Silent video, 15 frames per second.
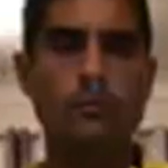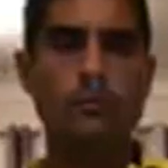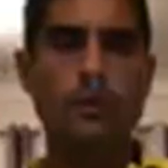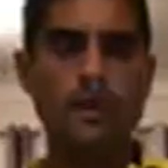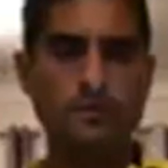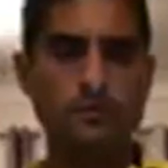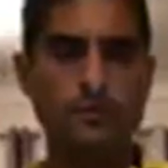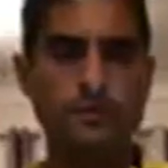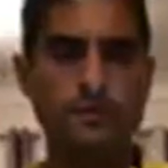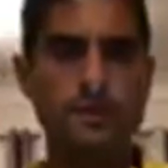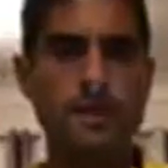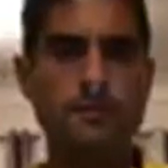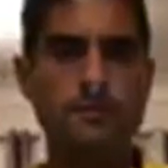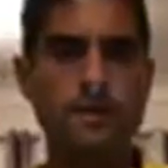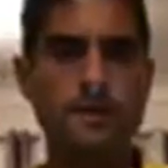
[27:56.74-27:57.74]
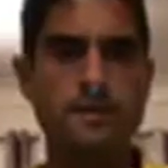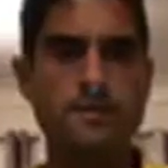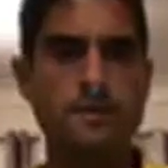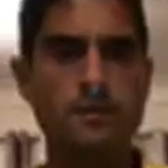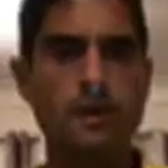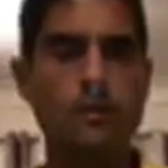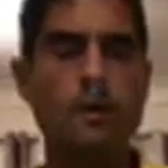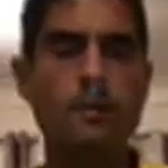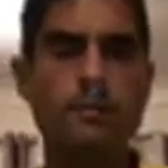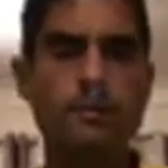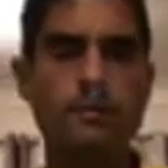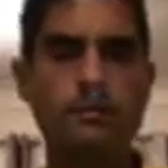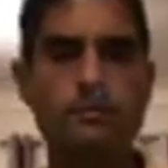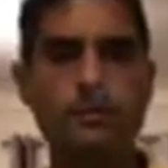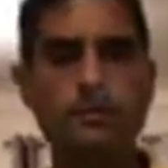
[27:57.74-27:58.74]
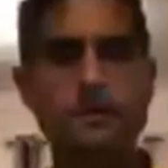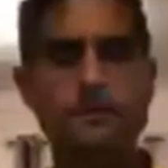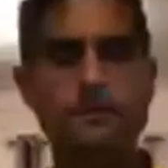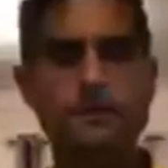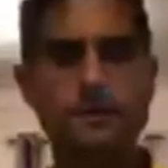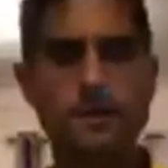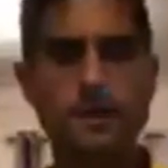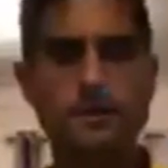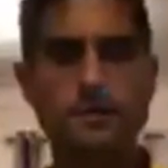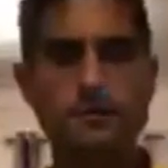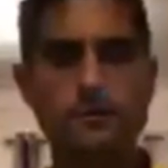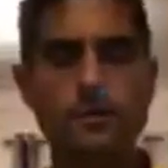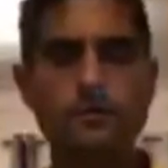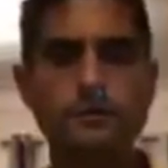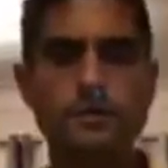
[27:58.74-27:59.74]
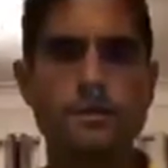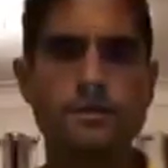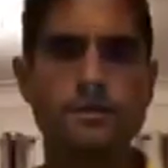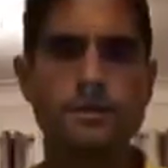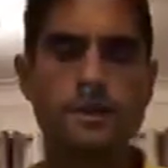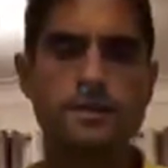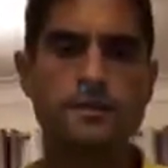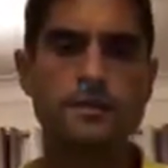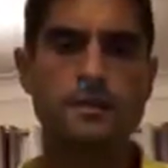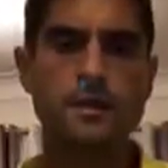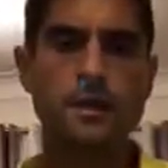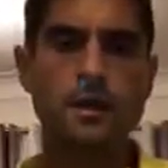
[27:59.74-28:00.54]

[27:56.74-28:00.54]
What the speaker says: That's what sleep is. You go up and through different stages of consciousness.